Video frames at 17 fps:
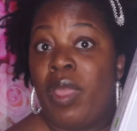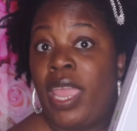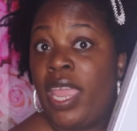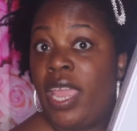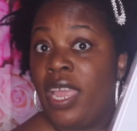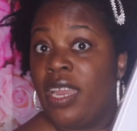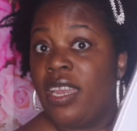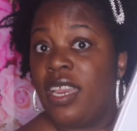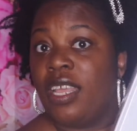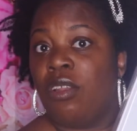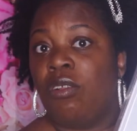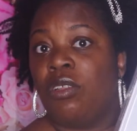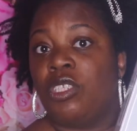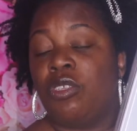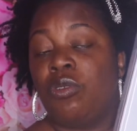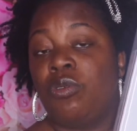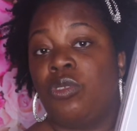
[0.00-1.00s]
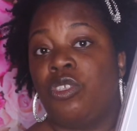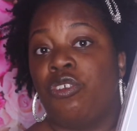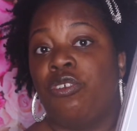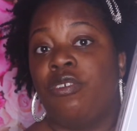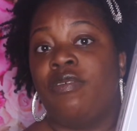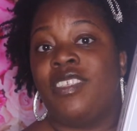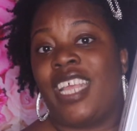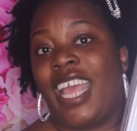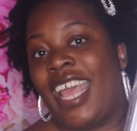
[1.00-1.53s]
and it also
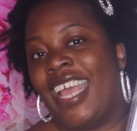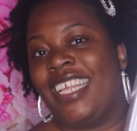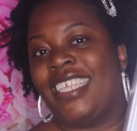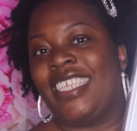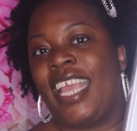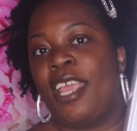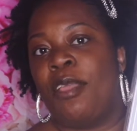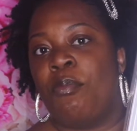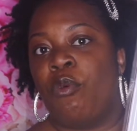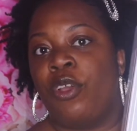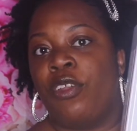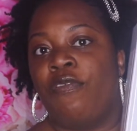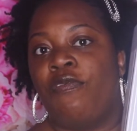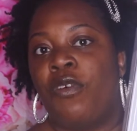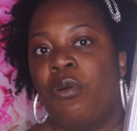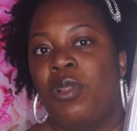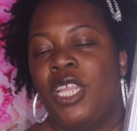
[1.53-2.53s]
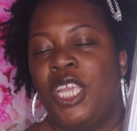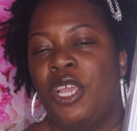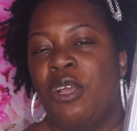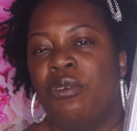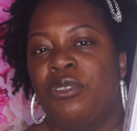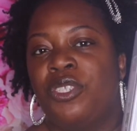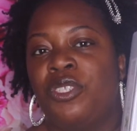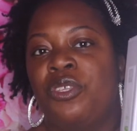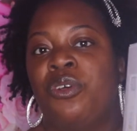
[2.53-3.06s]
serves as a
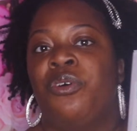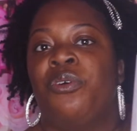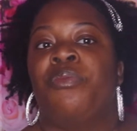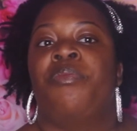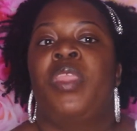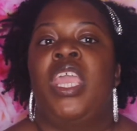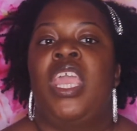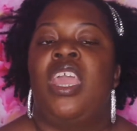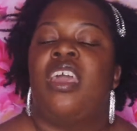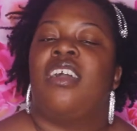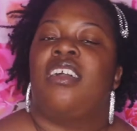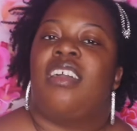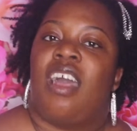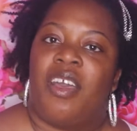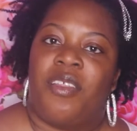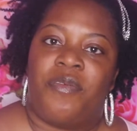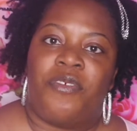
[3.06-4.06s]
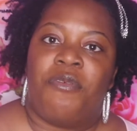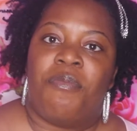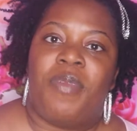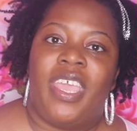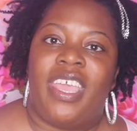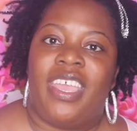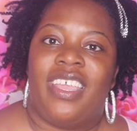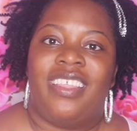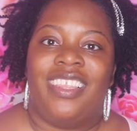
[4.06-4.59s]
portfolio. So God
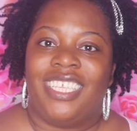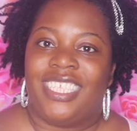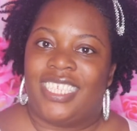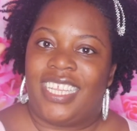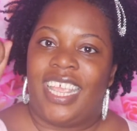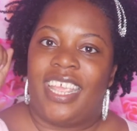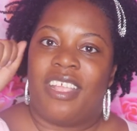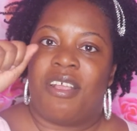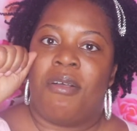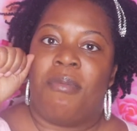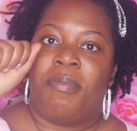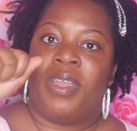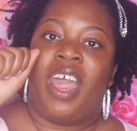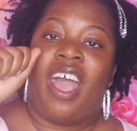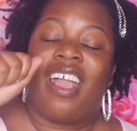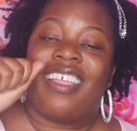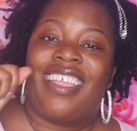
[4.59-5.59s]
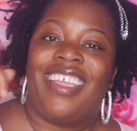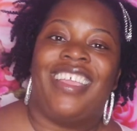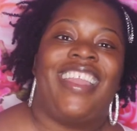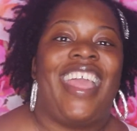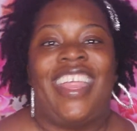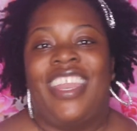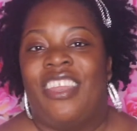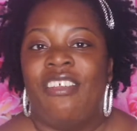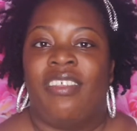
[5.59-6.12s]
forbid the state come knocking
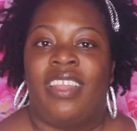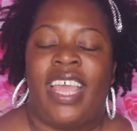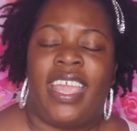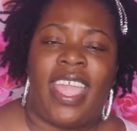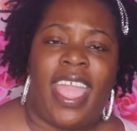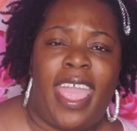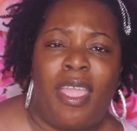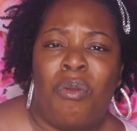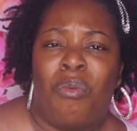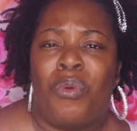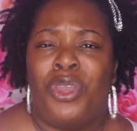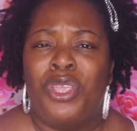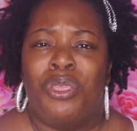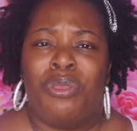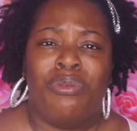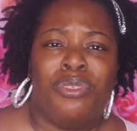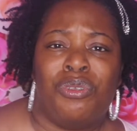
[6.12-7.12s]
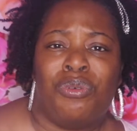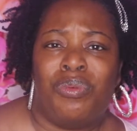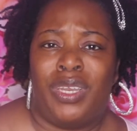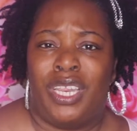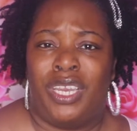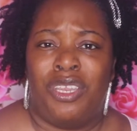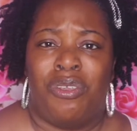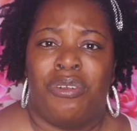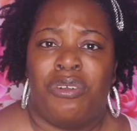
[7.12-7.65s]
and they're like, hey, what are you doing
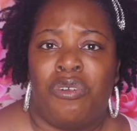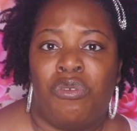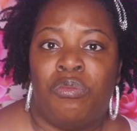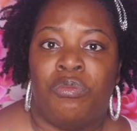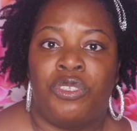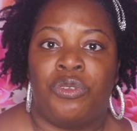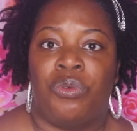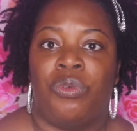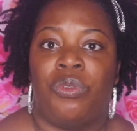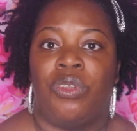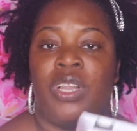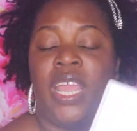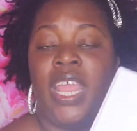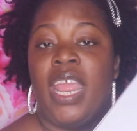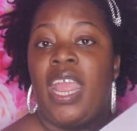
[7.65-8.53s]
in your homeschool?